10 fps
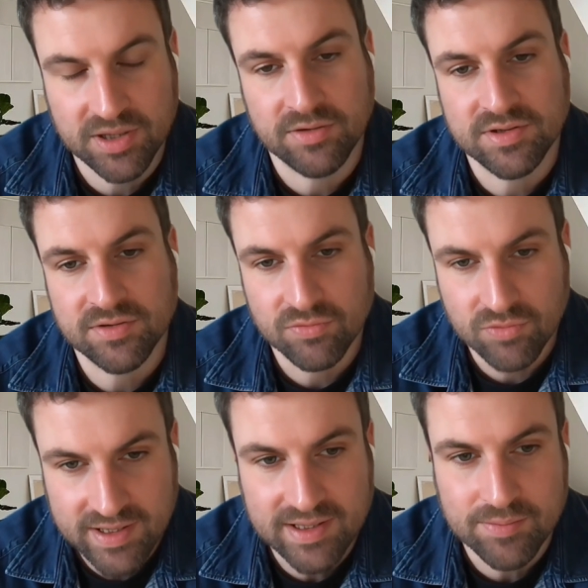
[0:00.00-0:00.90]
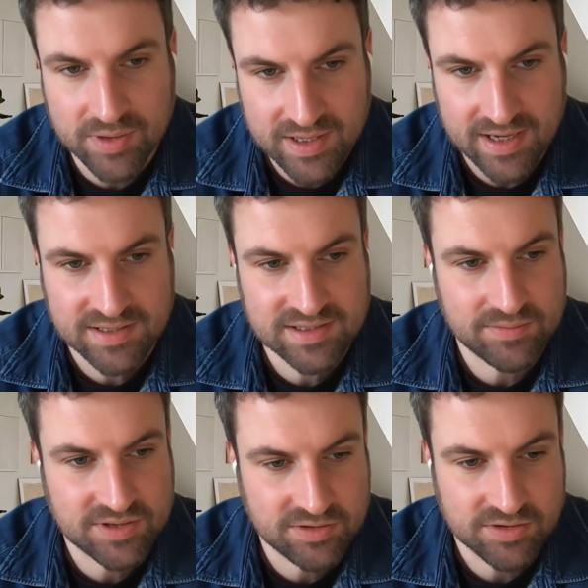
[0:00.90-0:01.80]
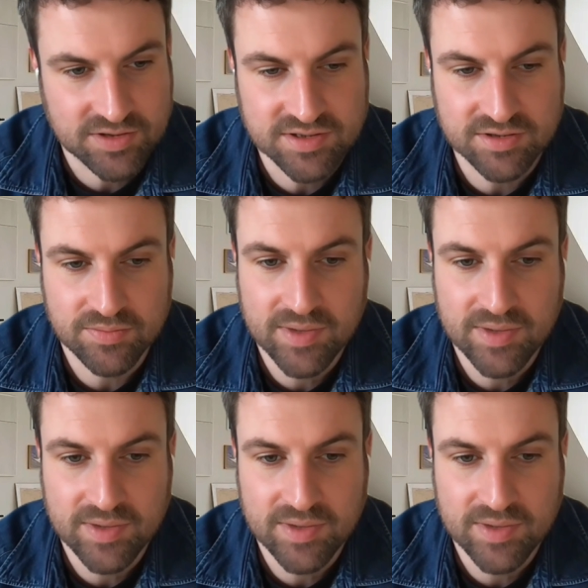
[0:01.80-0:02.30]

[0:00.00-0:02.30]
to really be accepted and understood,